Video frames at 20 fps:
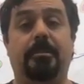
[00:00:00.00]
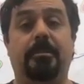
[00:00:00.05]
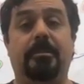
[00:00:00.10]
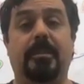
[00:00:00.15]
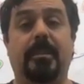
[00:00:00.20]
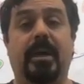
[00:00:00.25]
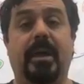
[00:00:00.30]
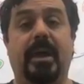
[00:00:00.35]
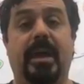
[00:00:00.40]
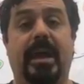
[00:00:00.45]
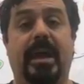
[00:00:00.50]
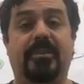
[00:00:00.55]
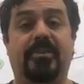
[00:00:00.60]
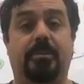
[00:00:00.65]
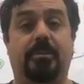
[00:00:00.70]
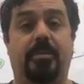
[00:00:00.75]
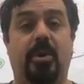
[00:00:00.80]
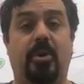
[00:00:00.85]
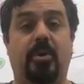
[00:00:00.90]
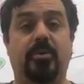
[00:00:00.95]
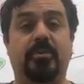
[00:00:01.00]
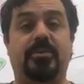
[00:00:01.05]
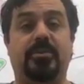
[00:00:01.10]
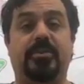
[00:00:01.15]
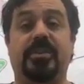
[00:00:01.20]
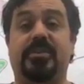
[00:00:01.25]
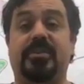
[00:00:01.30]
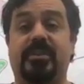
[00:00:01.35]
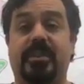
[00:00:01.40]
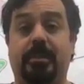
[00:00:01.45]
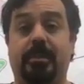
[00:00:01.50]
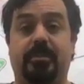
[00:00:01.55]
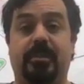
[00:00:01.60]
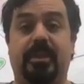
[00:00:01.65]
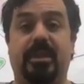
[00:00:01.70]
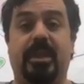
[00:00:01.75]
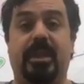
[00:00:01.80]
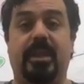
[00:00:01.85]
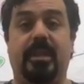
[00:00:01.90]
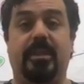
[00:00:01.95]
as opposed to
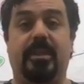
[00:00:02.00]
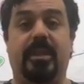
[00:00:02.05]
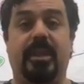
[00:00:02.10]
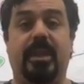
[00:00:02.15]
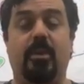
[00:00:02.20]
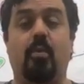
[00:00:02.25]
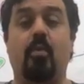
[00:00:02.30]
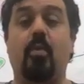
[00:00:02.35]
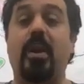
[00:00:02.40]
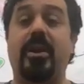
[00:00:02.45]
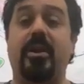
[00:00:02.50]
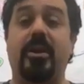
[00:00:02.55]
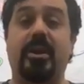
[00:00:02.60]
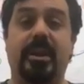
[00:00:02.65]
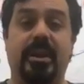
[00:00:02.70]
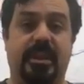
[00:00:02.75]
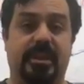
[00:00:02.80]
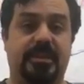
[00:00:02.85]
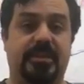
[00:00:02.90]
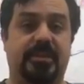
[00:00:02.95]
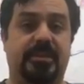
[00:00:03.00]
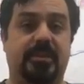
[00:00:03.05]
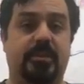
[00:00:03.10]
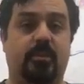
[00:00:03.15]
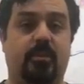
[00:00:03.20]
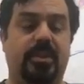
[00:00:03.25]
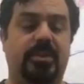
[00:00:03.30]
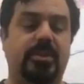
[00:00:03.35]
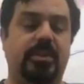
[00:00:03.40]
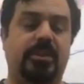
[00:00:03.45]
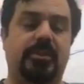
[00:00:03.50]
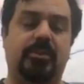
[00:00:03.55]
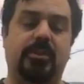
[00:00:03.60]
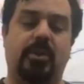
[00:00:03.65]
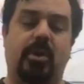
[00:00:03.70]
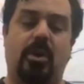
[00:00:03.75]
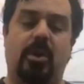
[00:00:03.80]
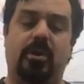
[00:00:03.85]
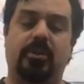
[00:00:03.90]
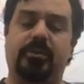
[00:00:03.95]
simply the awareness, which is
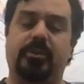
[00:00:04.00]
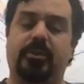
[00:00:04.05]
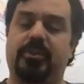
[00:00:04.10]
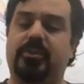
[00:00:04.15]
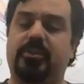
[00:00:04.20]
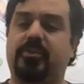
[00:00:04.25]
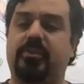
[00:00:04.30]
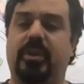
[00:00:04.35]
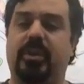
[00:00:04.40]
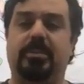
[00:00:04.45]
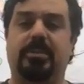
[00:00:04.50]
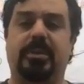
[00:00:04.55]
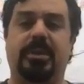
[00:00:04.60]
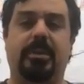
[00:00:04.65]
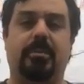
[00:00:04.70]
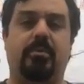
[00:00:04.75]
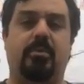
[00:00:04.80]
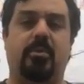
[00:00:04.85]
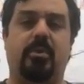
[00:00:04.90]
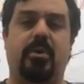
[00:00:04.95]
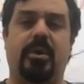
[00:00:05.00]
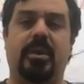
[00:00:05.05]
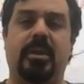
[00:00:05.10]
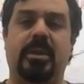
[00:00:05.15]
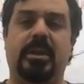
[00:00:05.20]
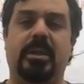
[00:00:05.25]
also extremely important,